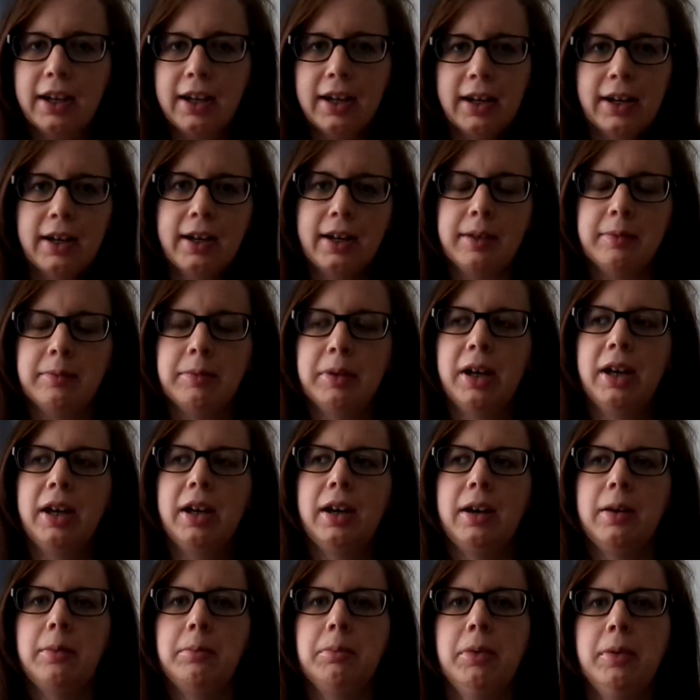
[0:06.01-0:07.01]
Um,
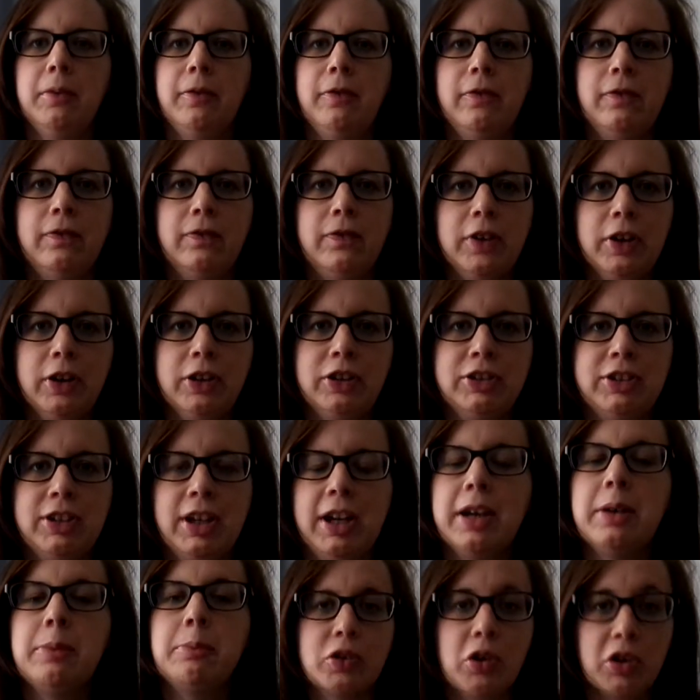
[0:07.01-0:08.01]
I'm a first
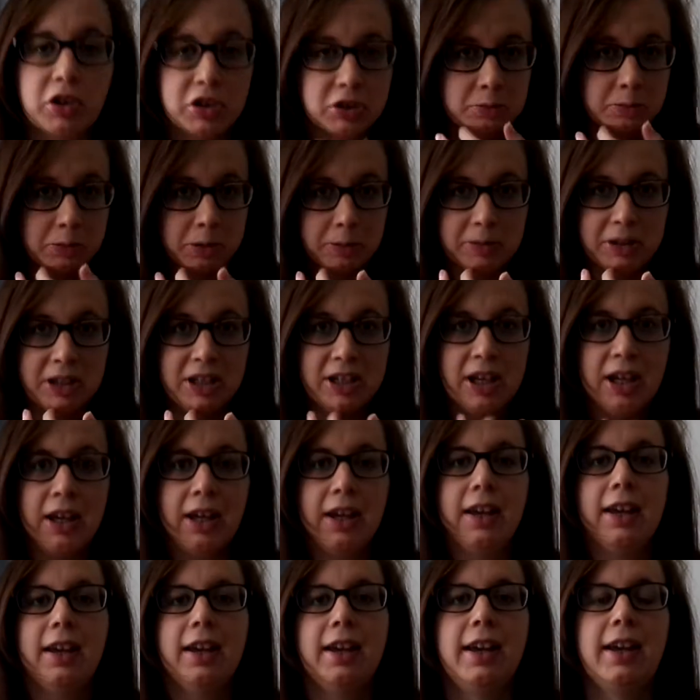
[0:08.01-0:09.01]
time Scottish mummy
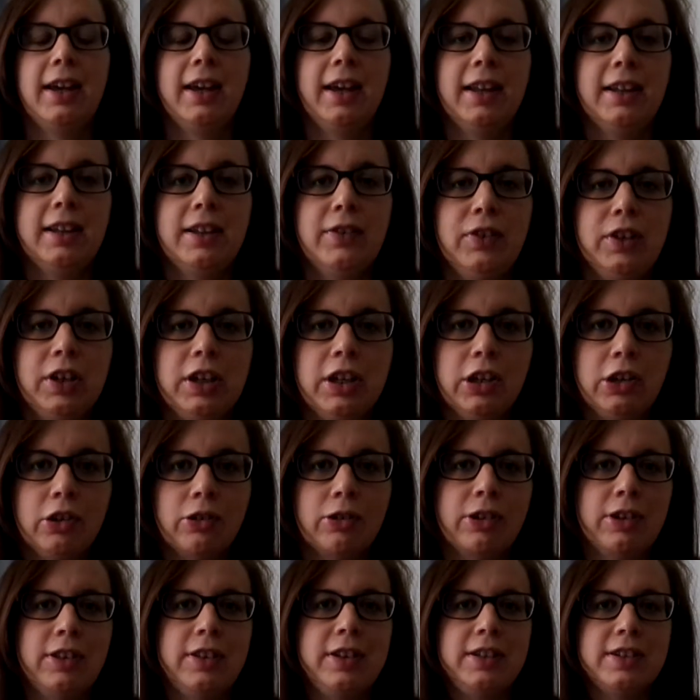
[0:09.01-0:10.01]
uh, living in the
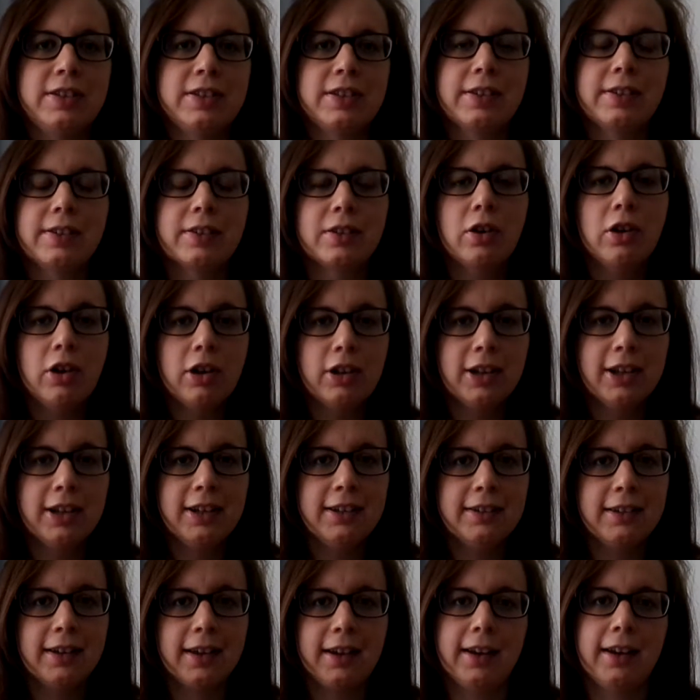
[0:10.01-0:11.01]
northeast of
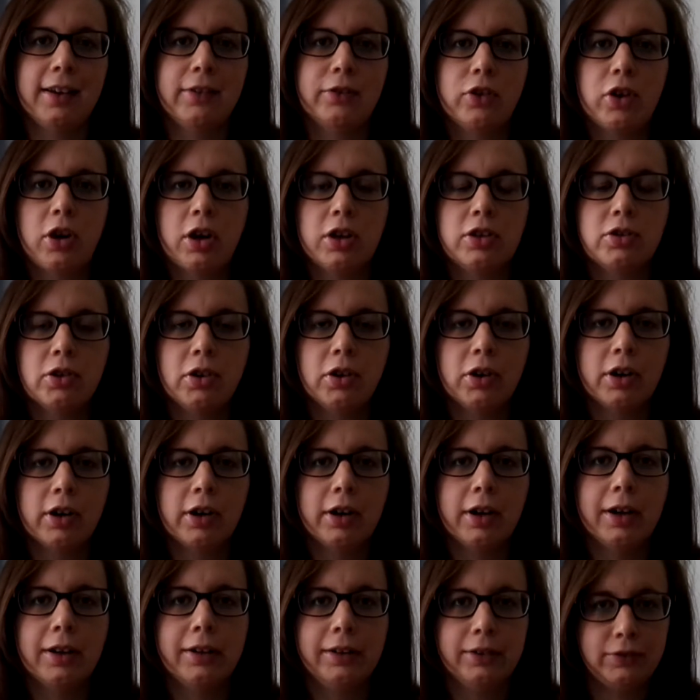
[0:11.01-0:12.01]
Scotland and I've got a
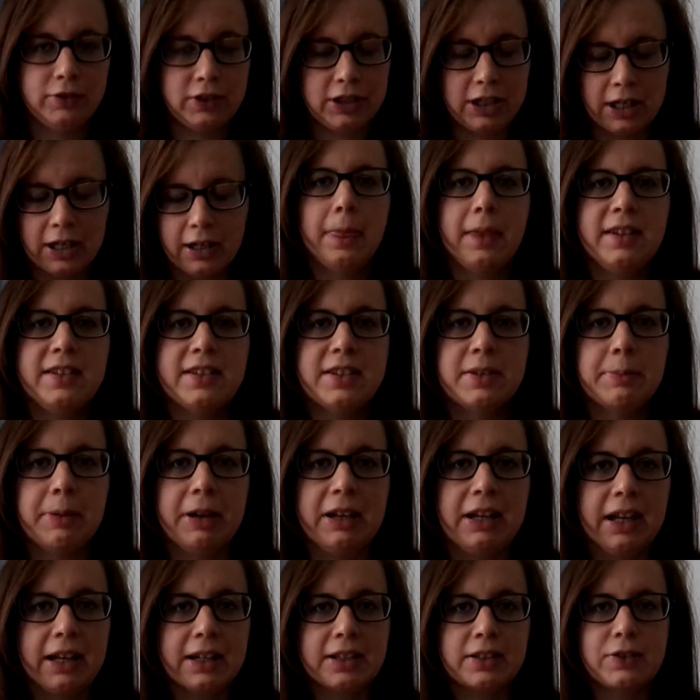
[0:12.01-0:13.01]
daughter, Olivia. This is
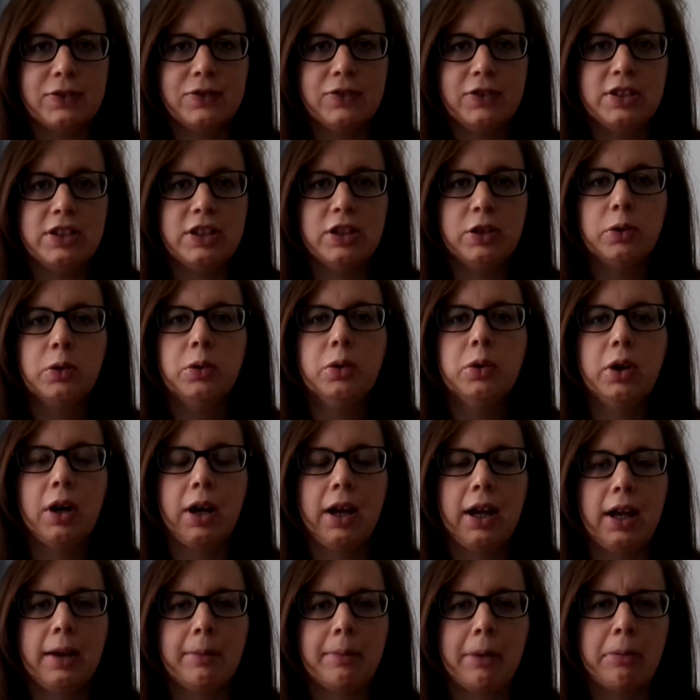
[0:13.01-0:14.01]
my next video.
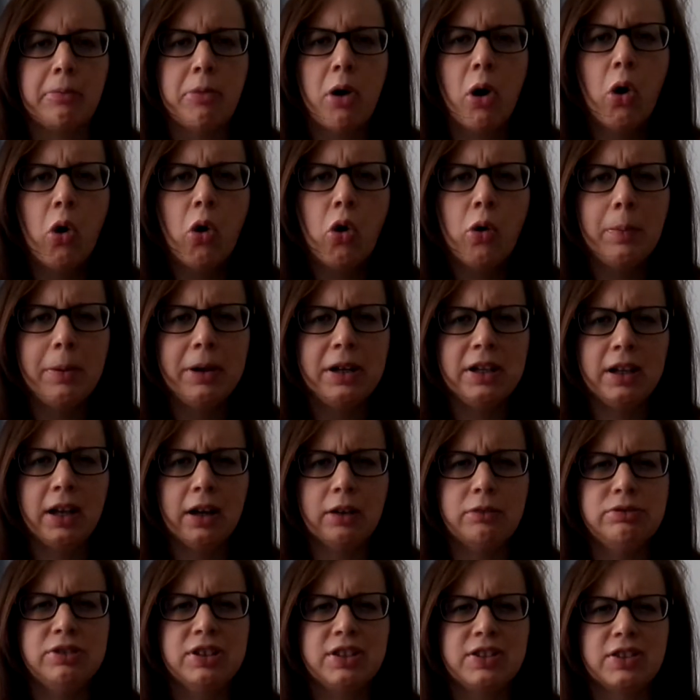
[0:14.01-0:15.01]
Um, I'm hoping
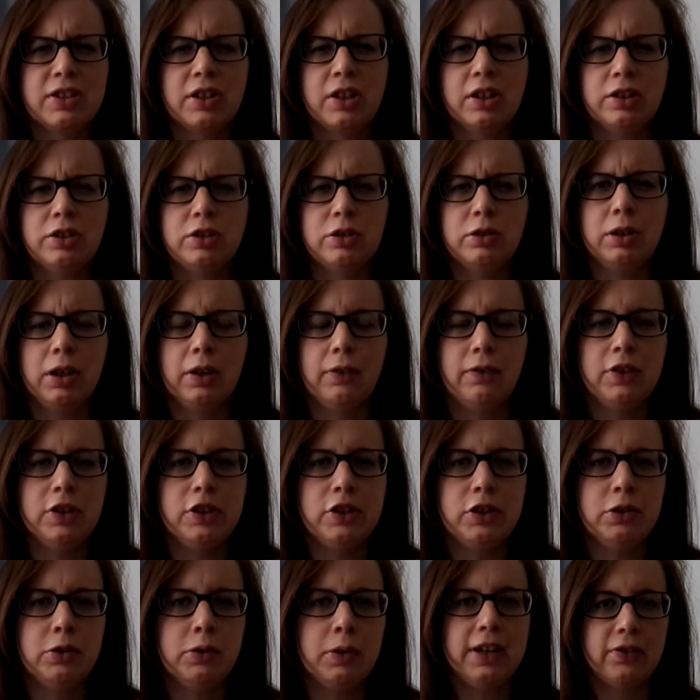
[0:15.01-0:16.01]
now to start doing a
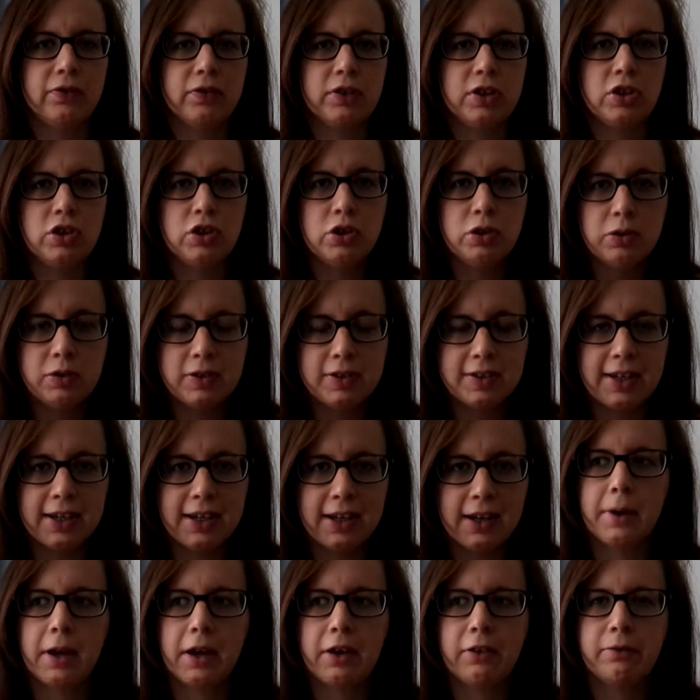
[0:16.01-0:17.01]
video every
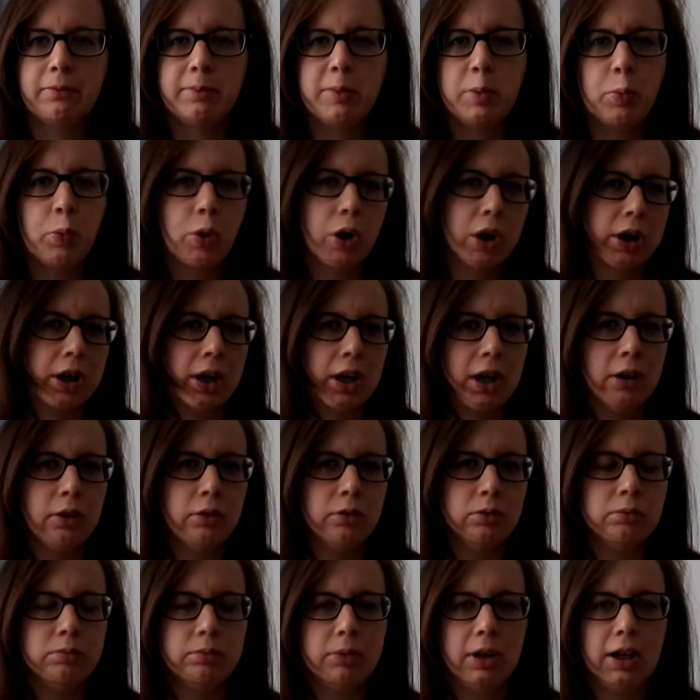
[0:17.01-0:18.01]
Tuesday. I've been working
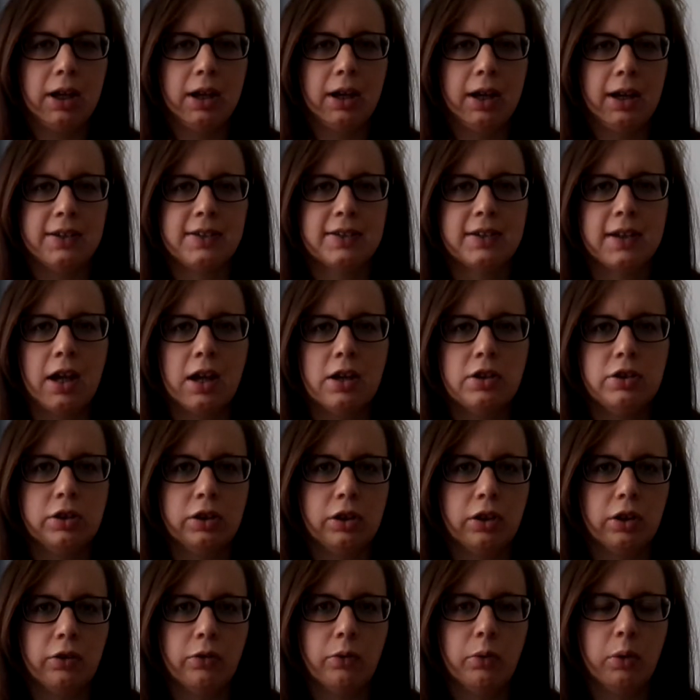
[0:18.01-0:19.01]
out uh, a
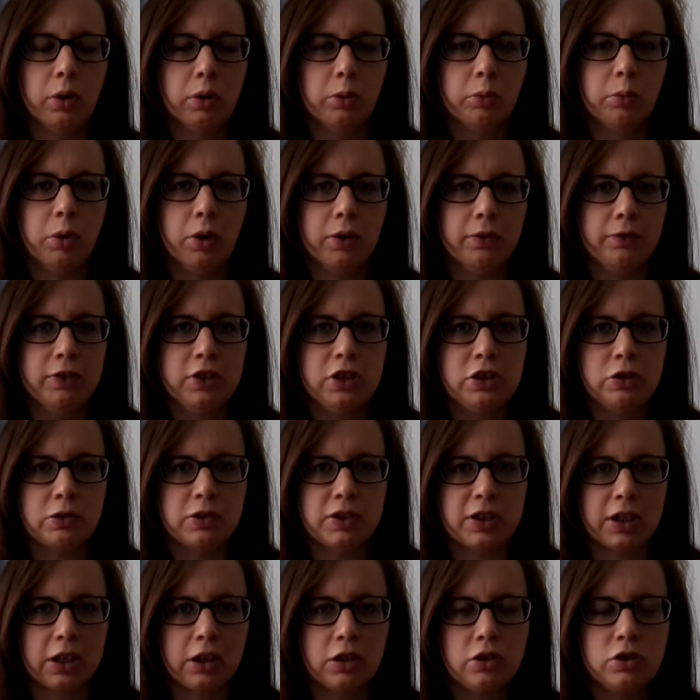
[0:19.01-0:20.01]
schedule of what, what
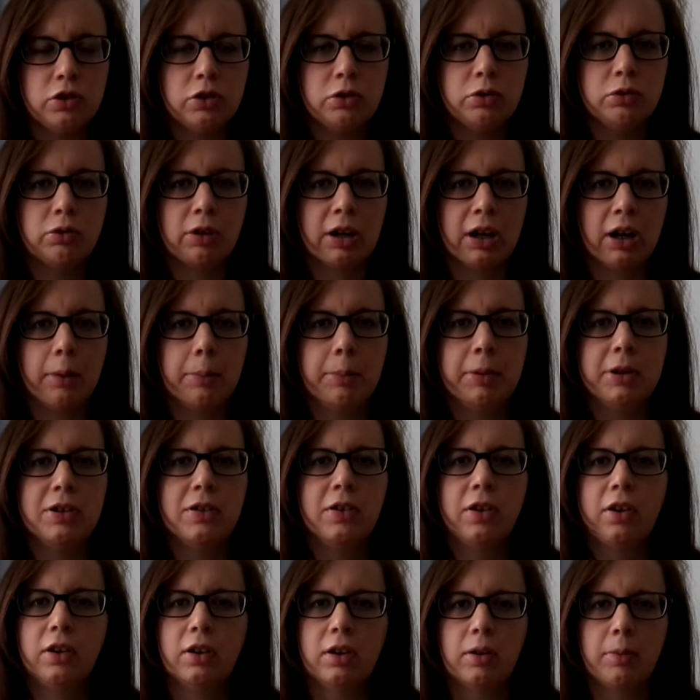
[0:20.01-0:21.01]
videos I can do right up
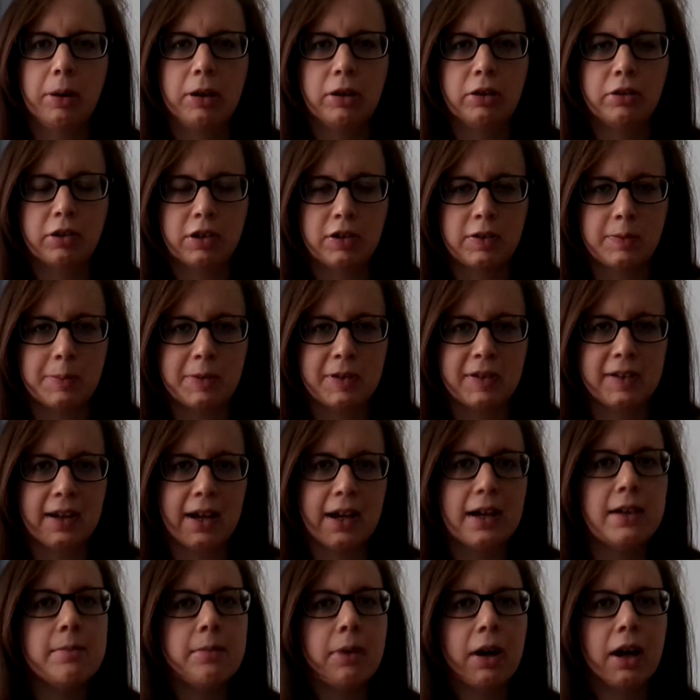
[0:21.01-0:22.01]
until about Christmas
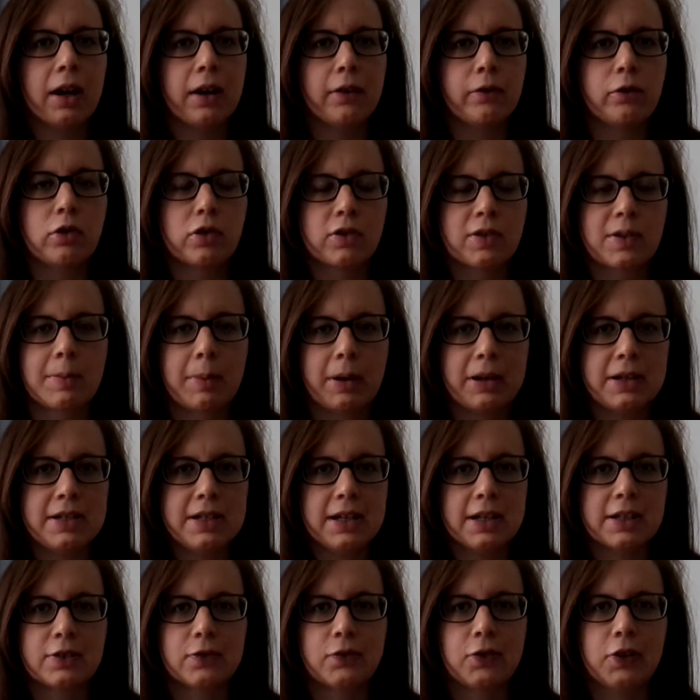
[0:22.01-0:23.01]
time and I've got some
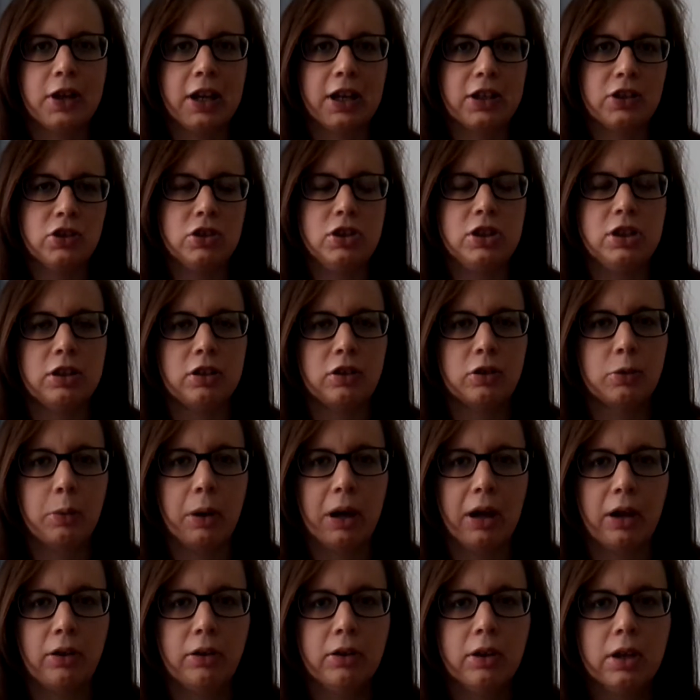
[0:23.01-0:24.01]
ideas for next year as
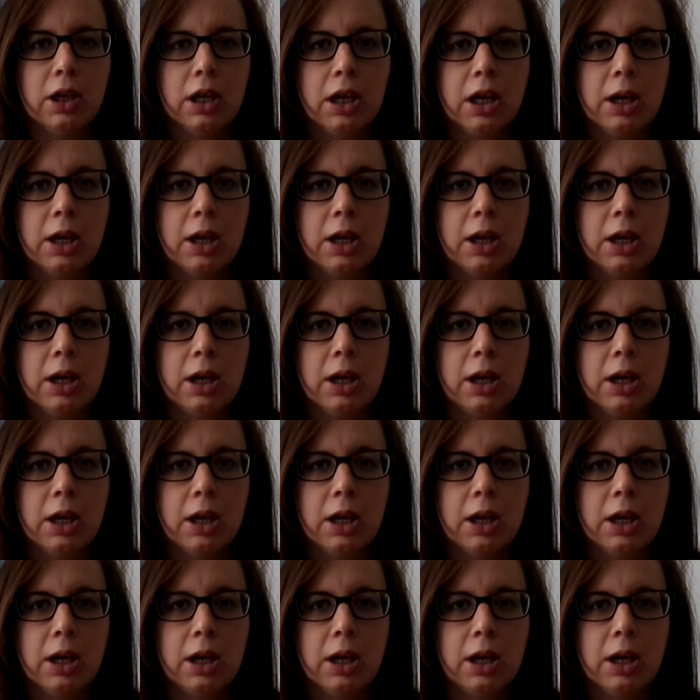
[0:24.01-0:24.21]
well.